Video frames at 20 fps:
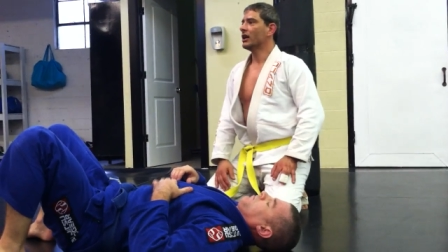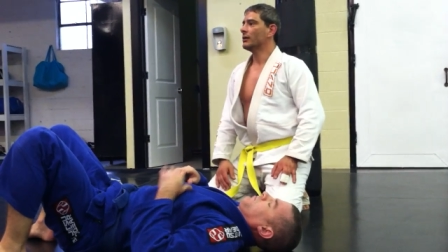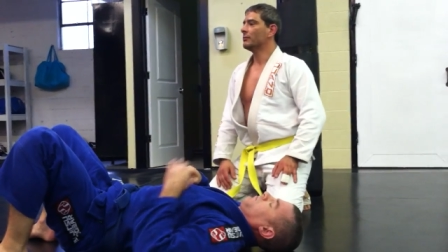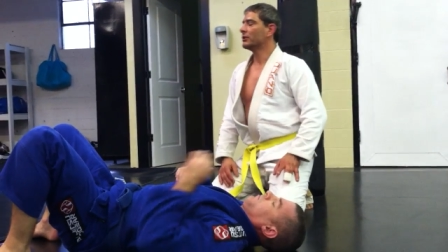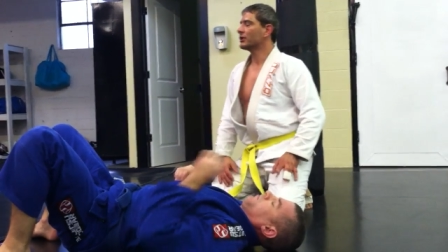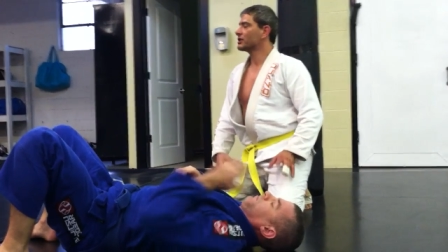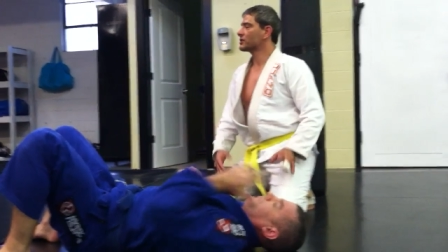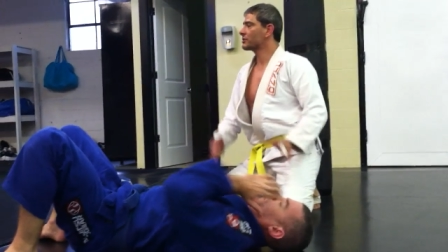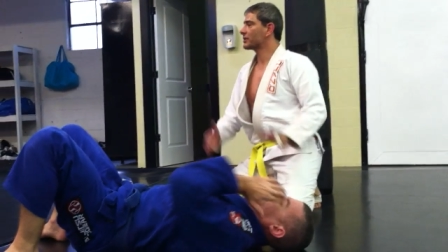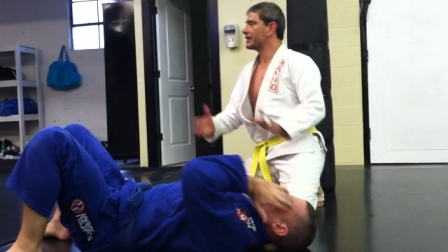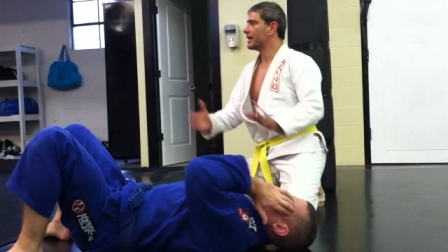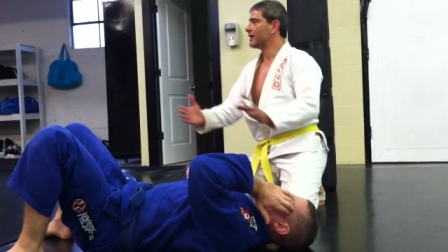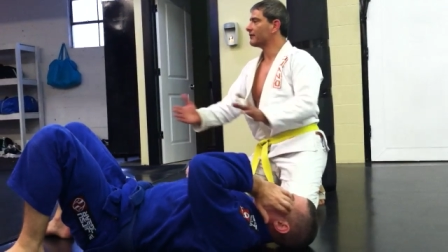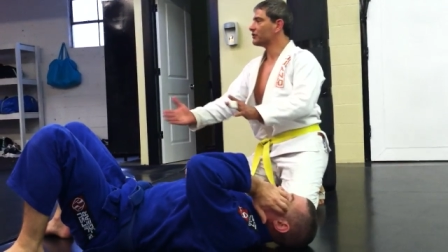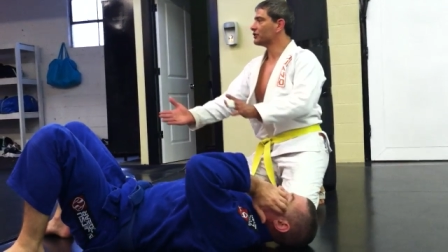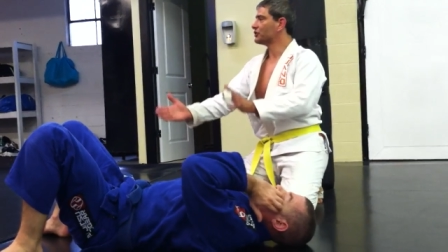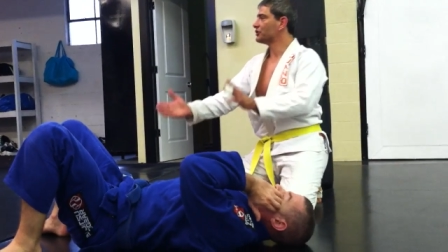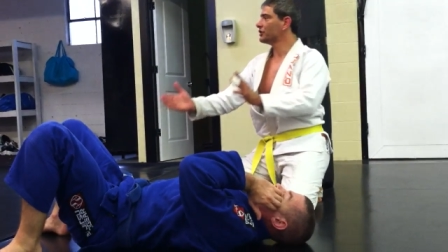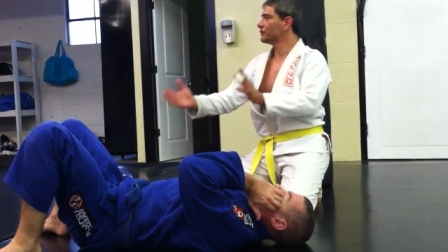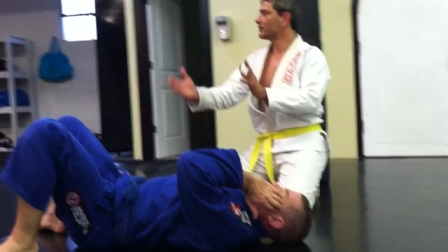Because we're going to have
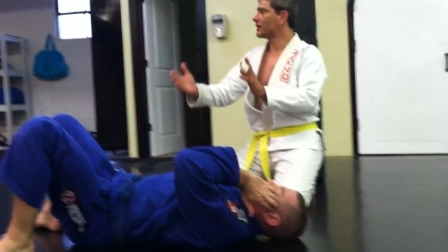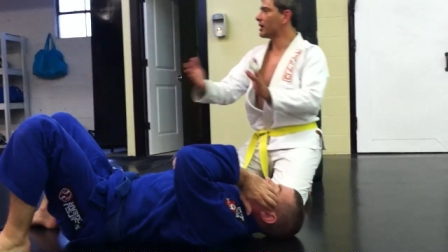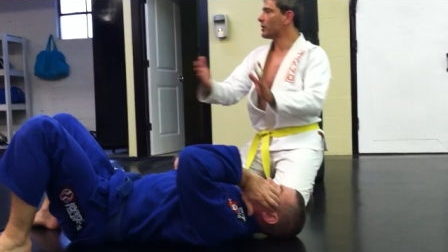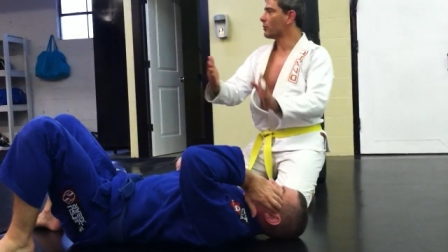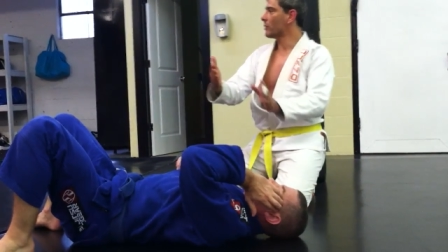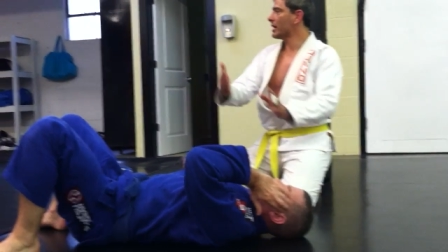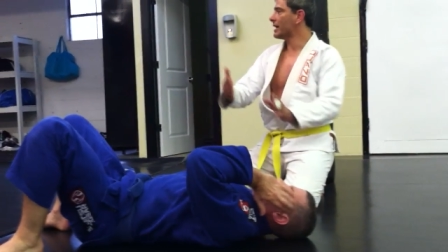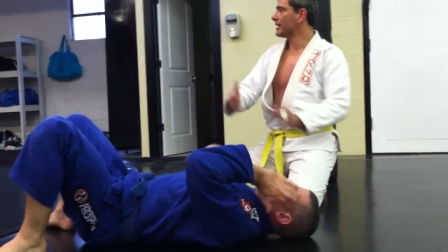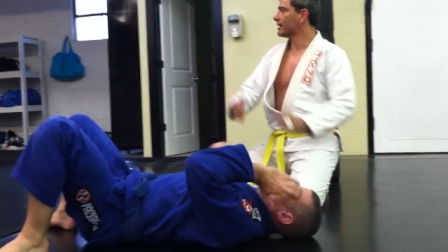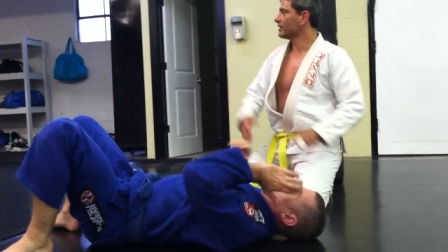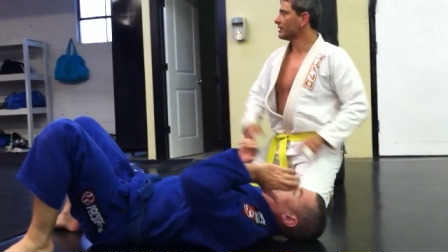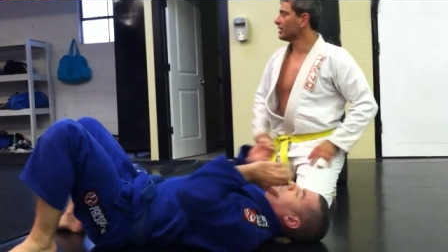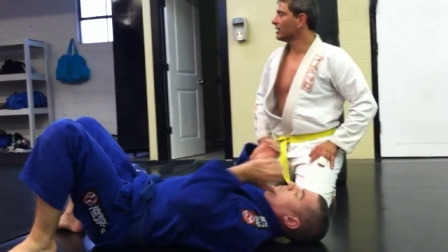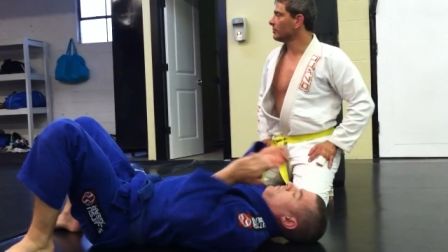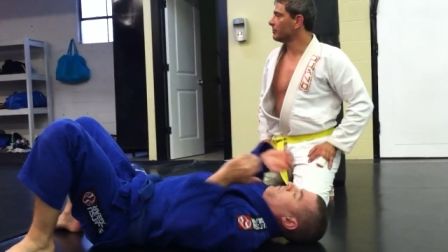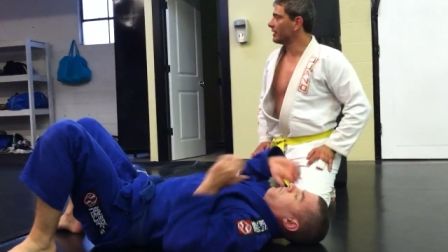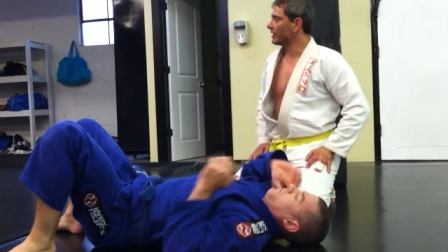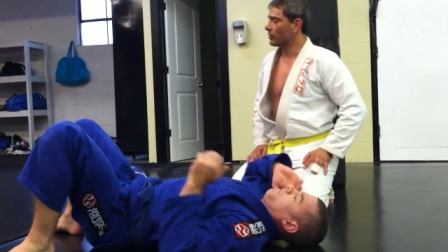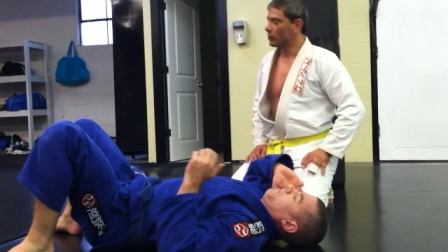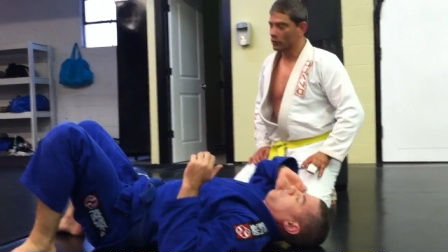to shift our weight a little
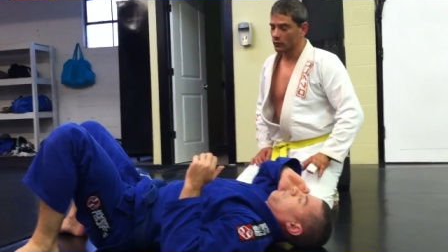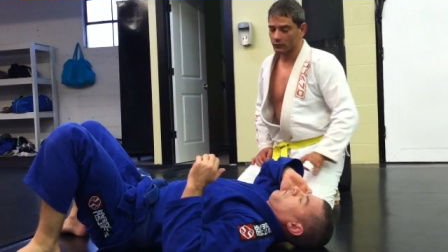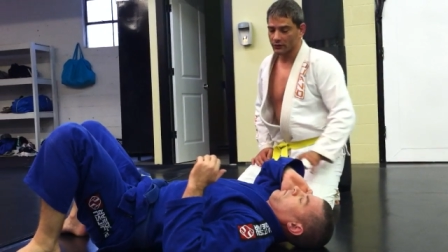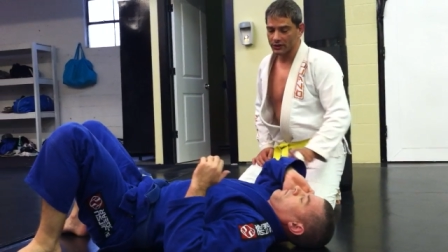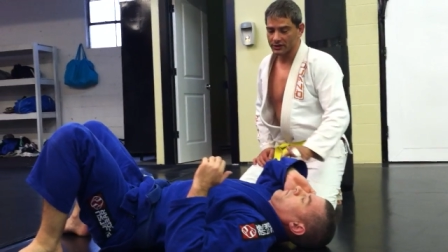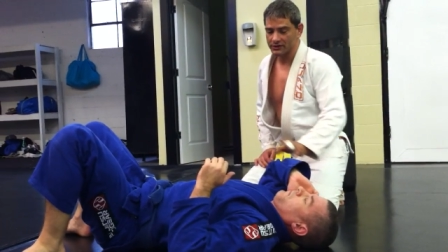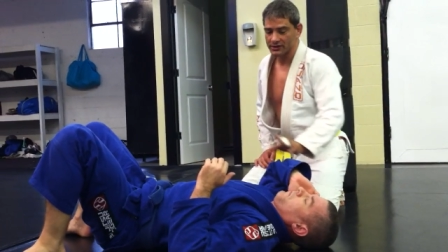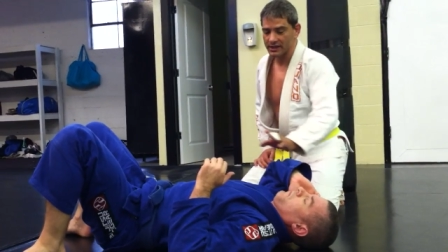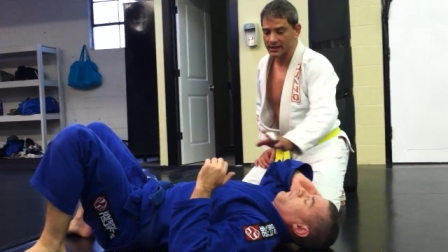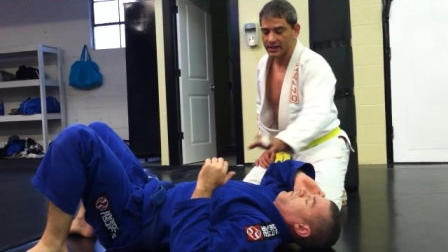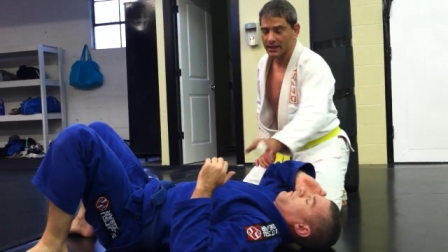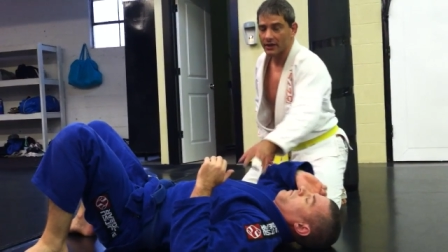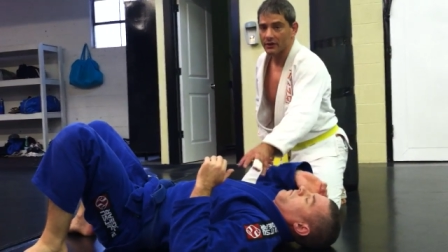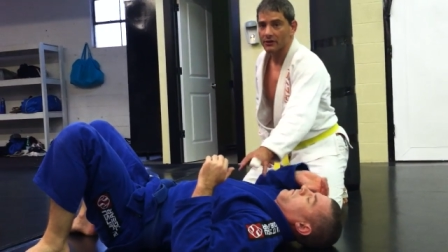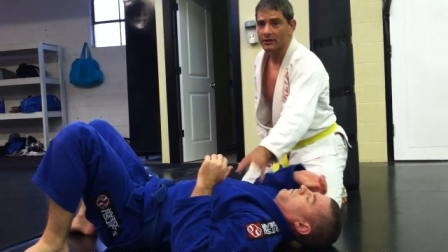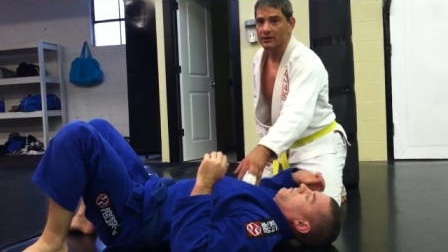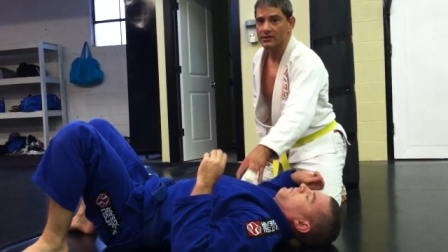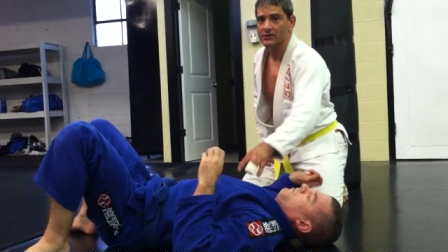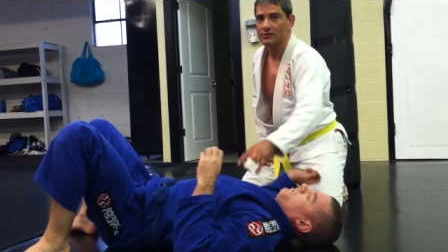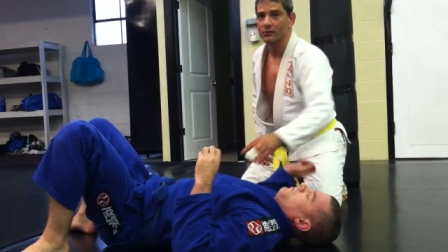bit over to take care
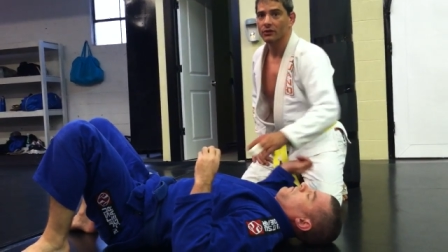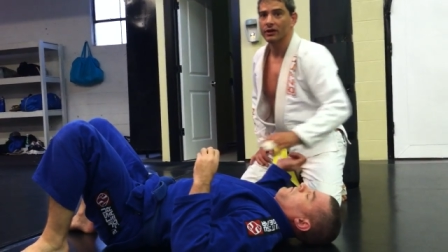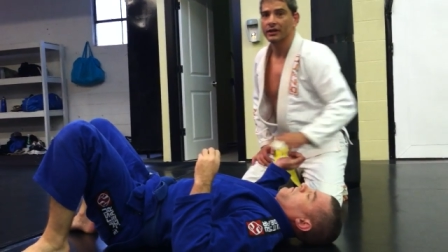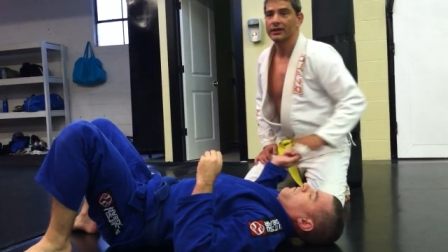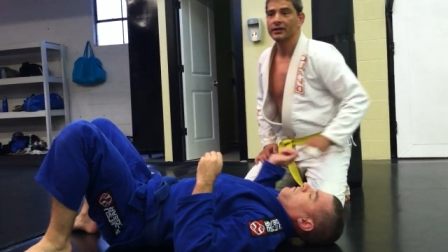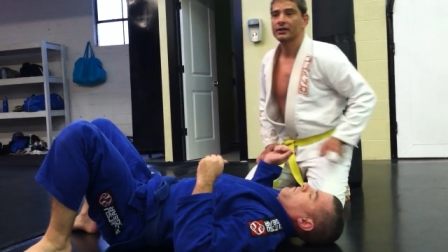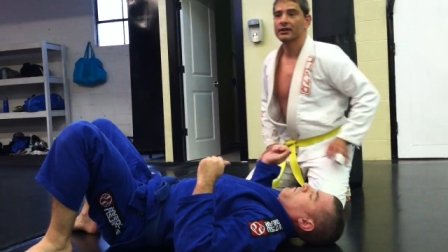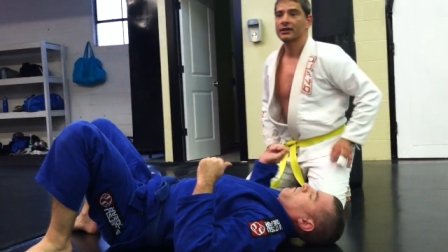of this one.